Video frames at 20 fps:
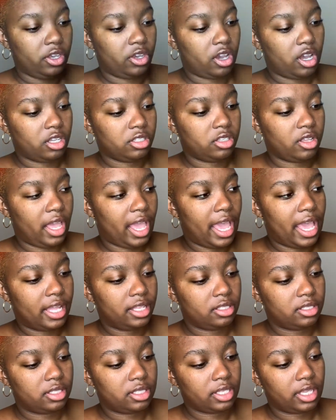can also
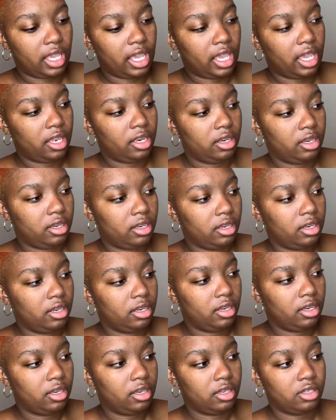add skin.
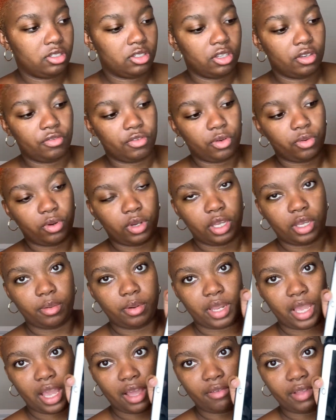So if you want him
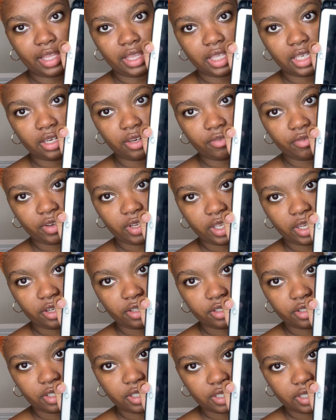to have like the different
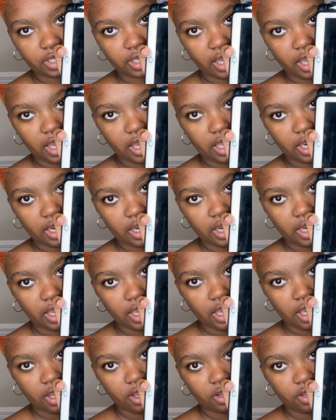layers of skin,
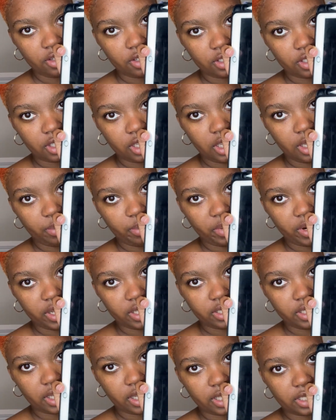just keep
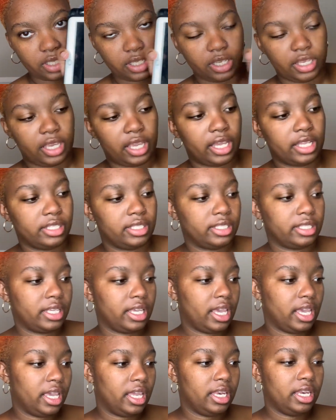pressing until he has
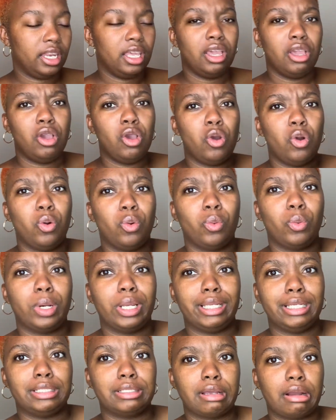skin.
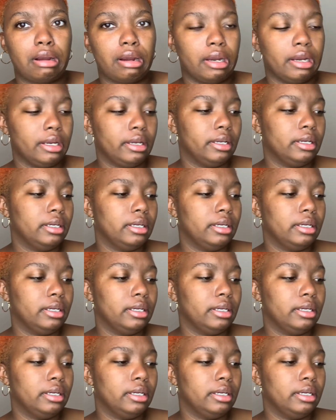Really sorry